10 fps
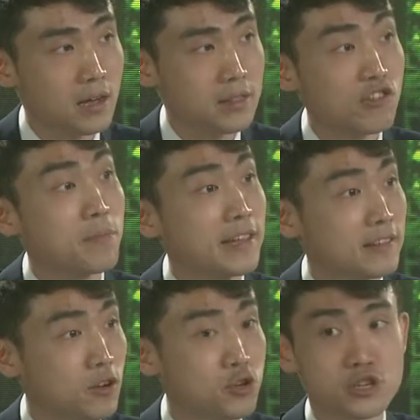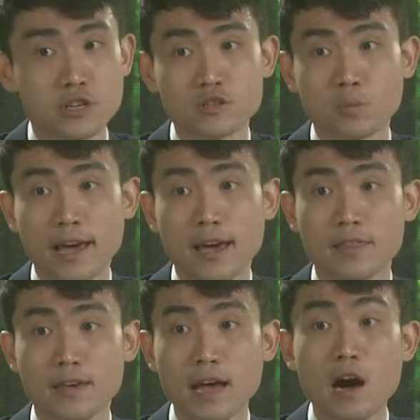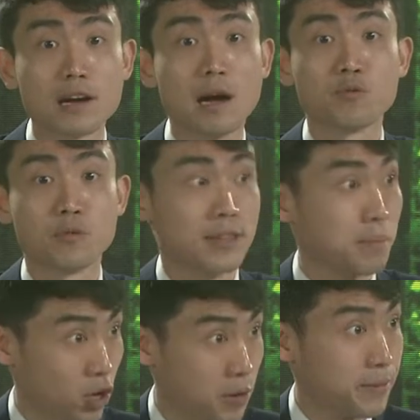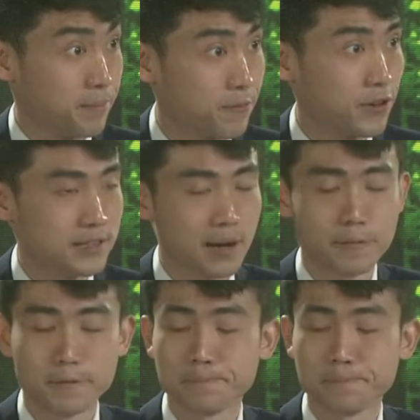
nature-based solutions where the outcomes were in employment, for example.